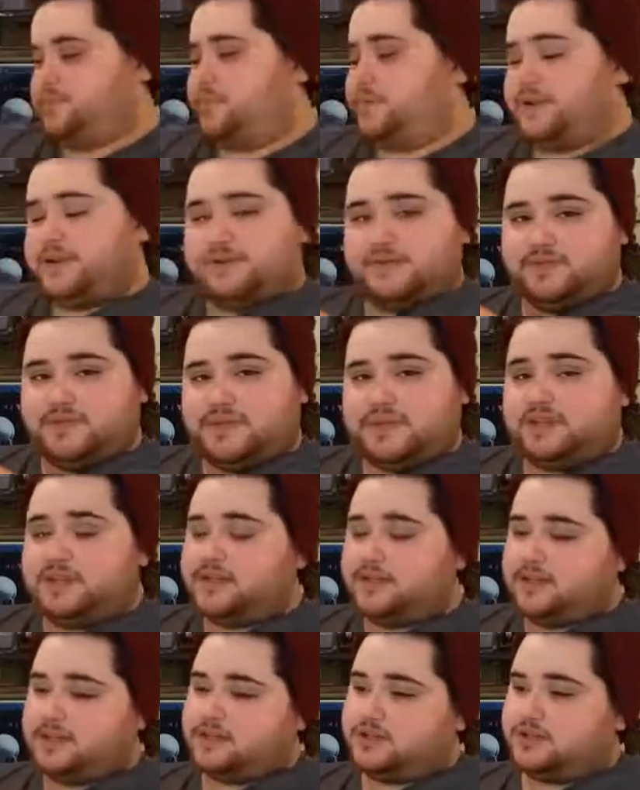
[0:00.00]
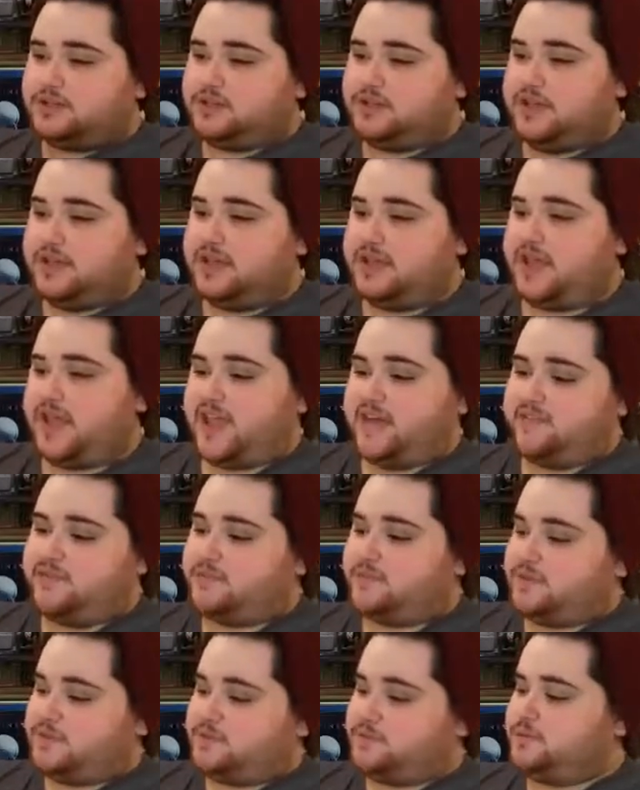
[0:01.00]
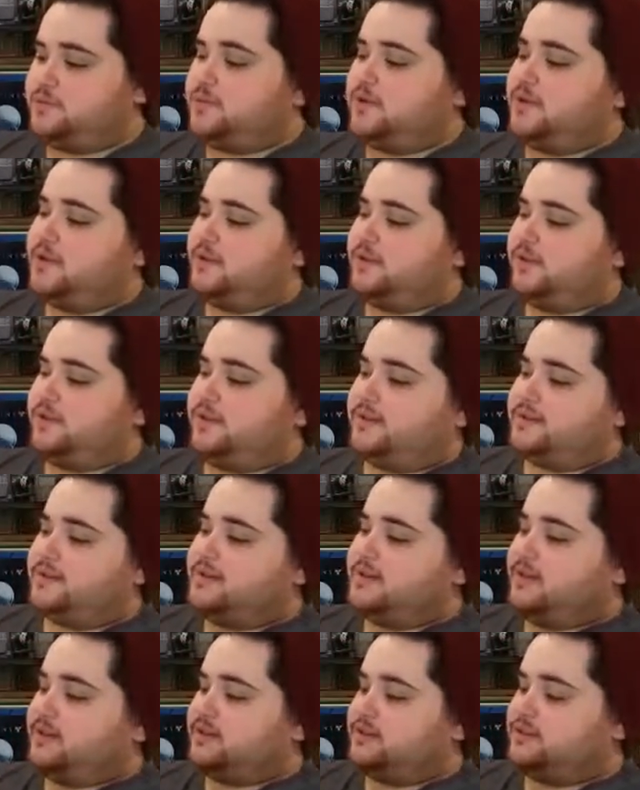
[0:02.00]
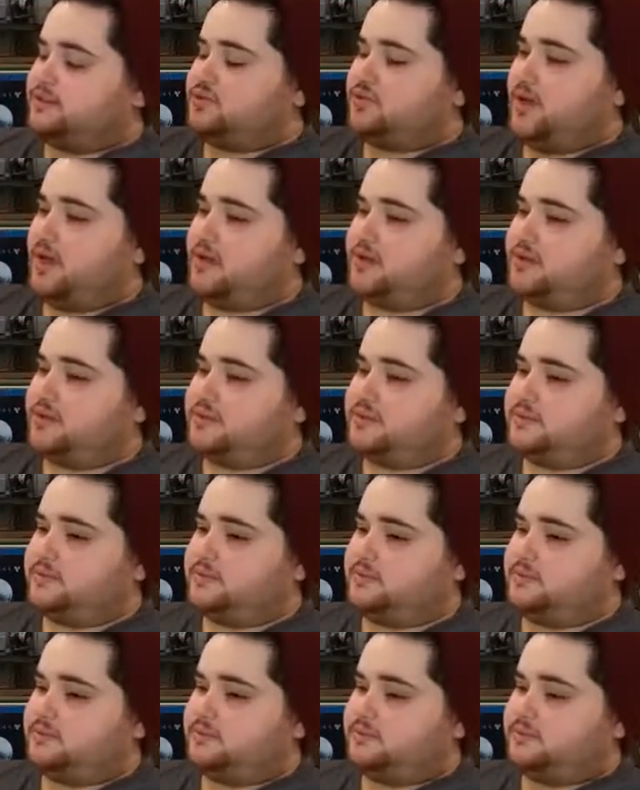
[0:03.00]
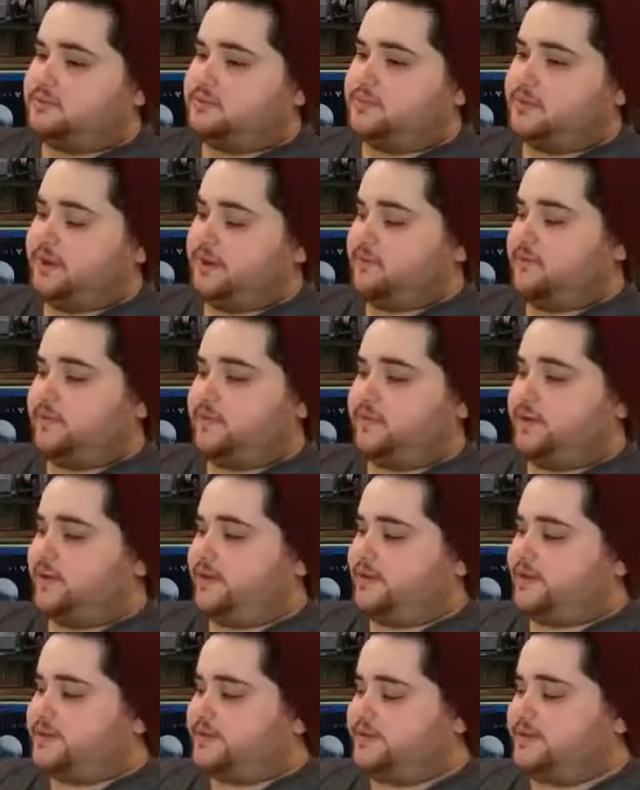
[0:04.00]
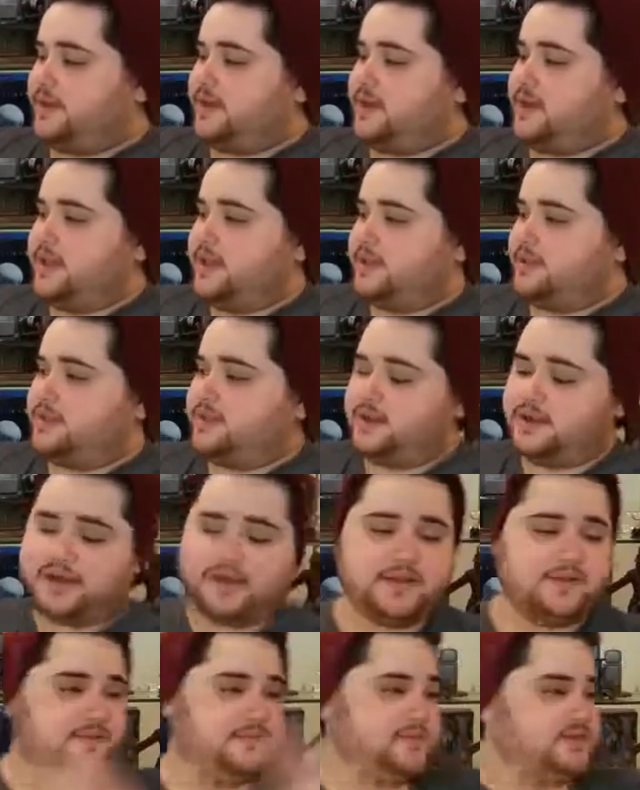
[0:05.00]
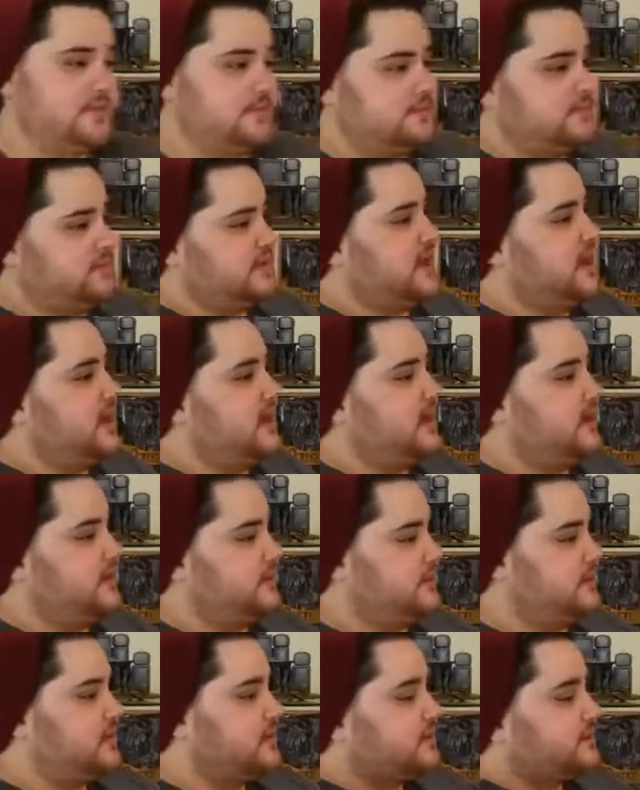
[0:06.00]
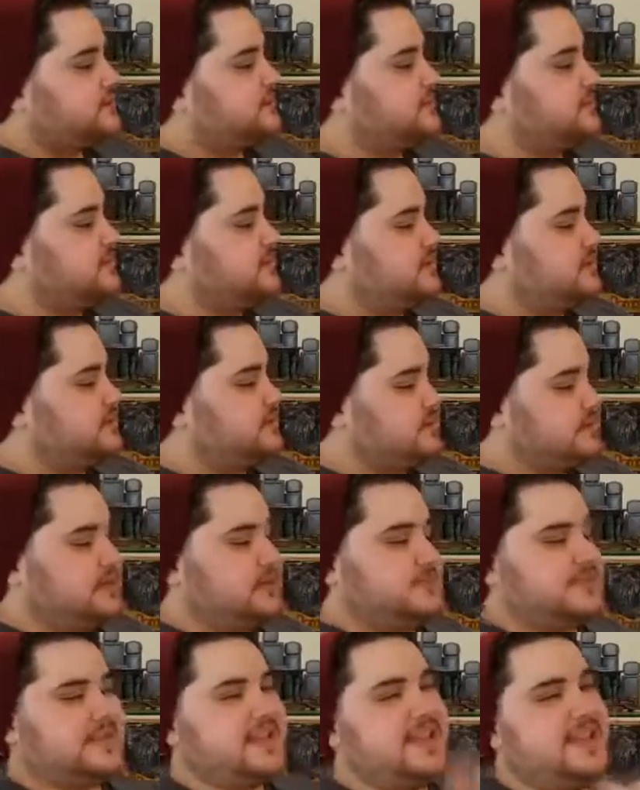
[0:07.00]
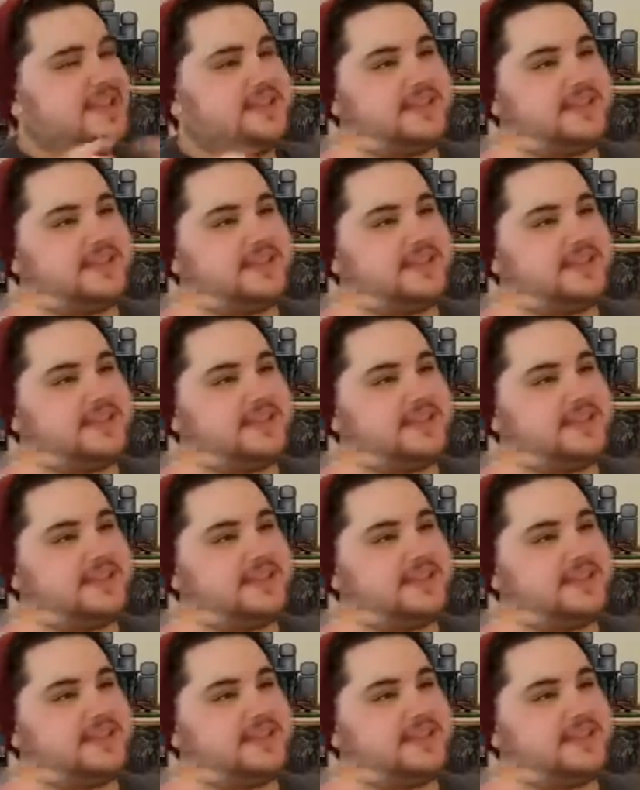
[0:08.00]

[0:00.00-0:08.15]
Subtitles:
bunch of teenagers, have them do, like, sex, drugs, and whatever else, and then have some guy who kills them in his dreams.